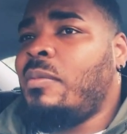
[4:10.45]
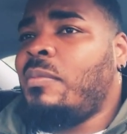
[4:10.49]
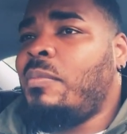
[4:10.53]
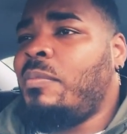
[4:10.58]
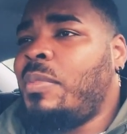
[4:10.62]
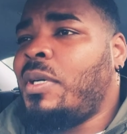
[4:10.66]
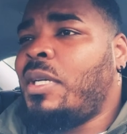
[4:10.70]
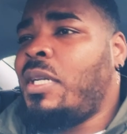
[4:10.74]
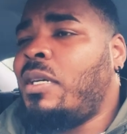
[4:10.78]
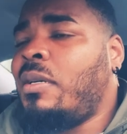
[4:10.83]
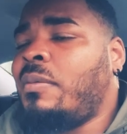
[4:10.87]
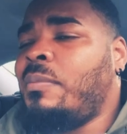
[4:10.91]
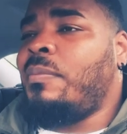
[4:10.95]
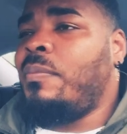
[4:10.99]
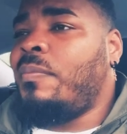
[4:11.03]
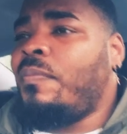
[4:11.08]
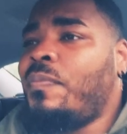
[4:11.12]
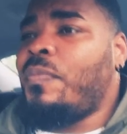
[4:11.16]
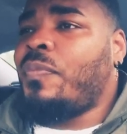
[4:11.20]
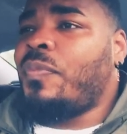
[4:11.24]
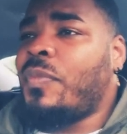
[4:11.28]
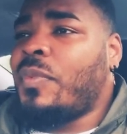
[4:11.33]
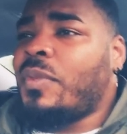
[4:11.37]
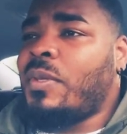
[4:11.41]
But
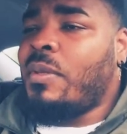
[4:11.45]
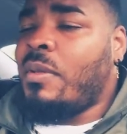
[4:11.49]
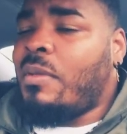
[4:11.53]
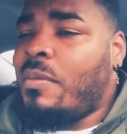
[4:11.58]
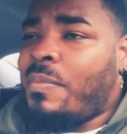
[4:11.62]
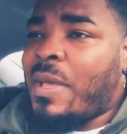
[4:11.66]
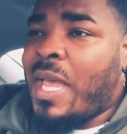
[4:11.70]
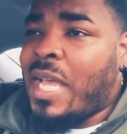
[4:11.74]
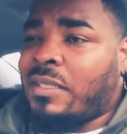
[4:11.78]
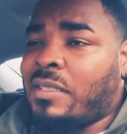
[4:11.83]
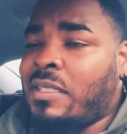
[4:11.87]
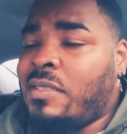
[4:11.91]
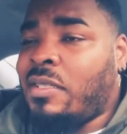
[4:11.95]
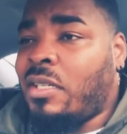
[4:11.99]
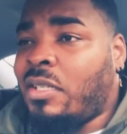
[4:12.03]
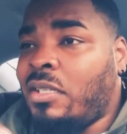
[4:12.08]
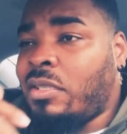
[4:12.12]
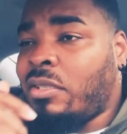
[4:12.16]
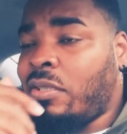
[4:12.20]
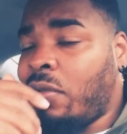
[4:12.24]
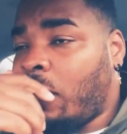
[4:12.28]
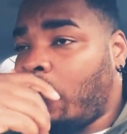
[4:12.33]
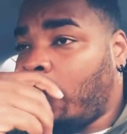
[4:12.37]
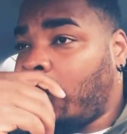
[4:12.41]
back to Tug,
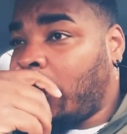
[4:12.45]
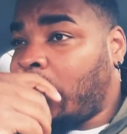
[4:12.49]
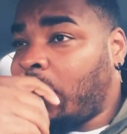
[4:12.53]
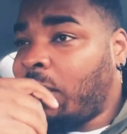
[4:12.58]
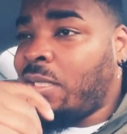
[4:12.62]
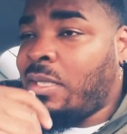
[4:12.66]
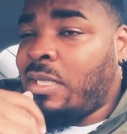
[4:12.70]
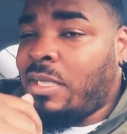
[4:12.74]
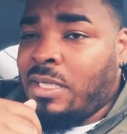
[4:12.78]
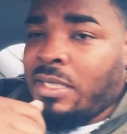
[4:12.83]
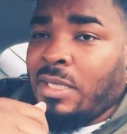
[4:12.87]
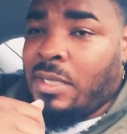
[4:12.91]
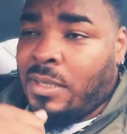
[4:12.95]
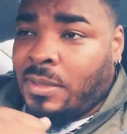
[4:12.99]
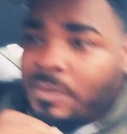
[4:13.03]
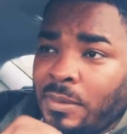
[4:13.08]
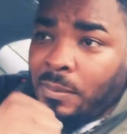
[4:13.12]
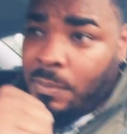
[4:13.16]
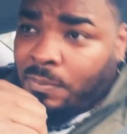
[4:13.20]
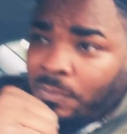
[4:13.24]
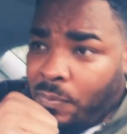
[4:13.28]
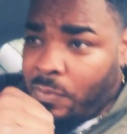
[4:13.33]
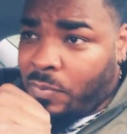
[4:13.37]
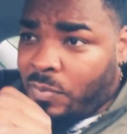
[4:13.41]
you know,
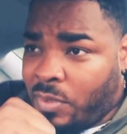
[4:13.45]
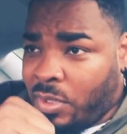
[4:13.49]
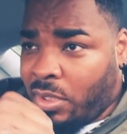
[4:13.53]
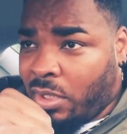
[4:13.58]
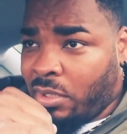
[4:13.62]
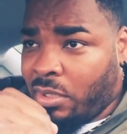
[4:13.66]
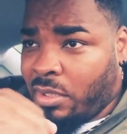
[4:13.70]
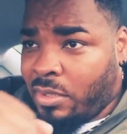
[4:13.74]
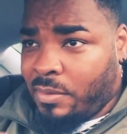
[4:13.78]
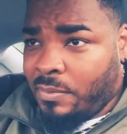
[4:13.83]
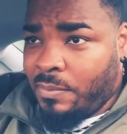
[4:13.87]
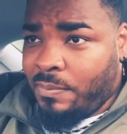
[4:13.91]
Tug,